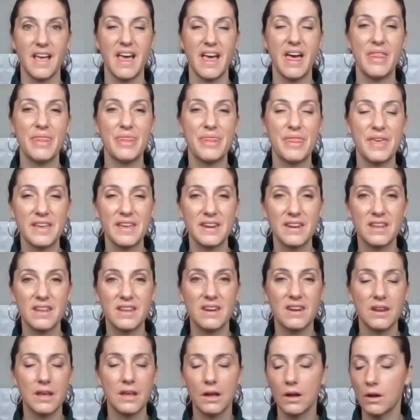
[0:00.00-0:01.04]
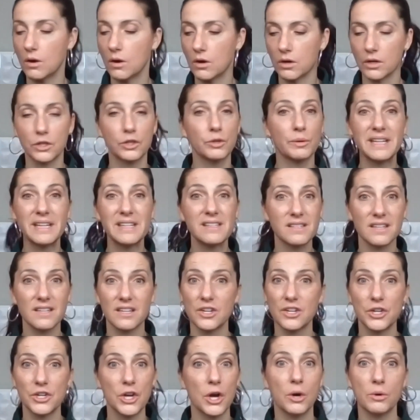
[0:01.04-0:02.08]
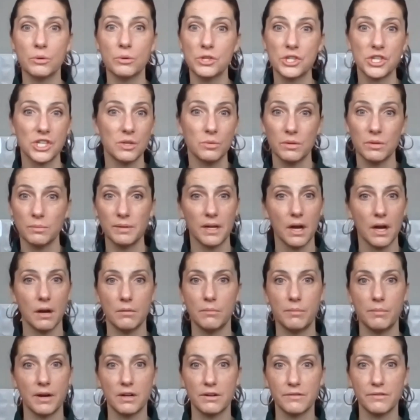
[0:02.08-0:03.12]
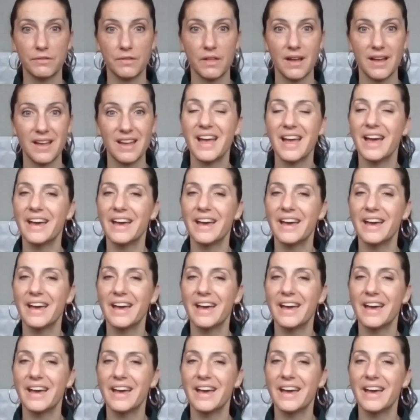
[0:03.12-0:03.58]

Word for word: And they didn't, or Grace didn't know she would become a butterfly.